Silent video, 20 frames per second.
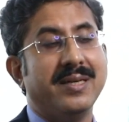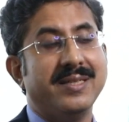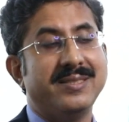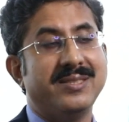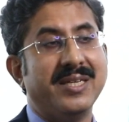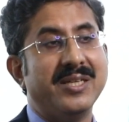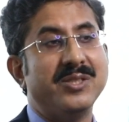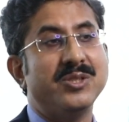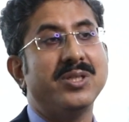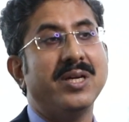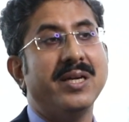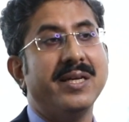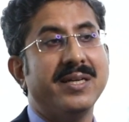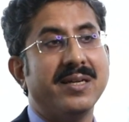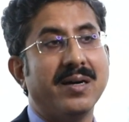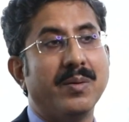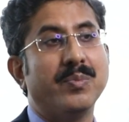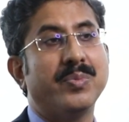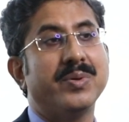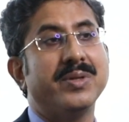essentially
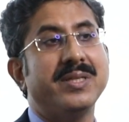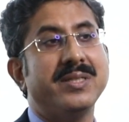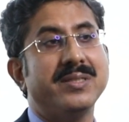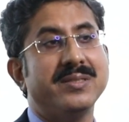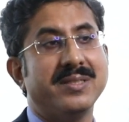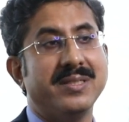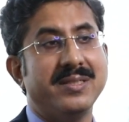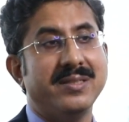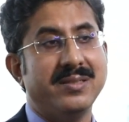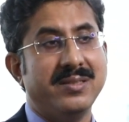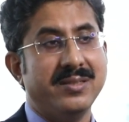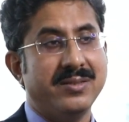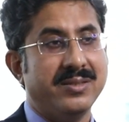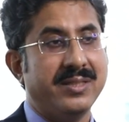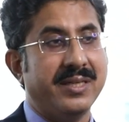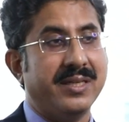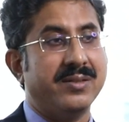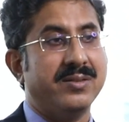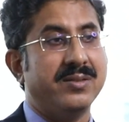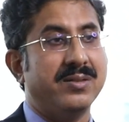companies in this
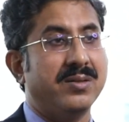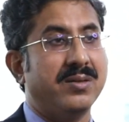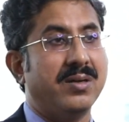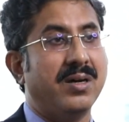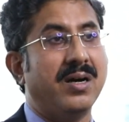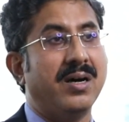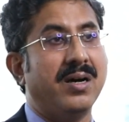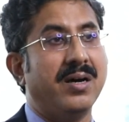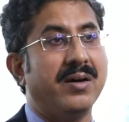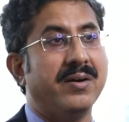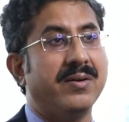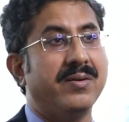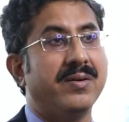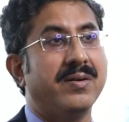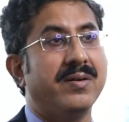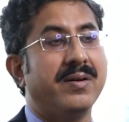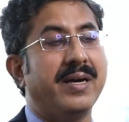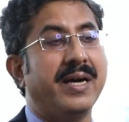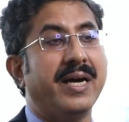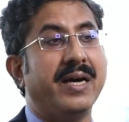sector are
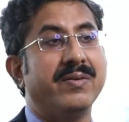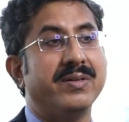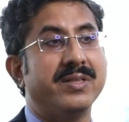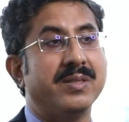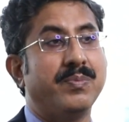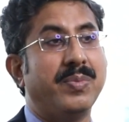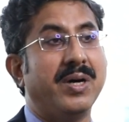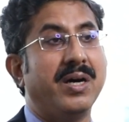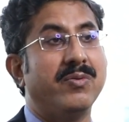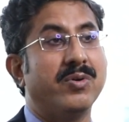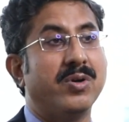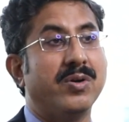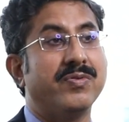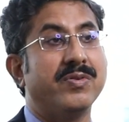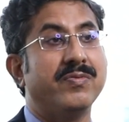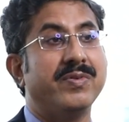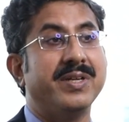having the power of a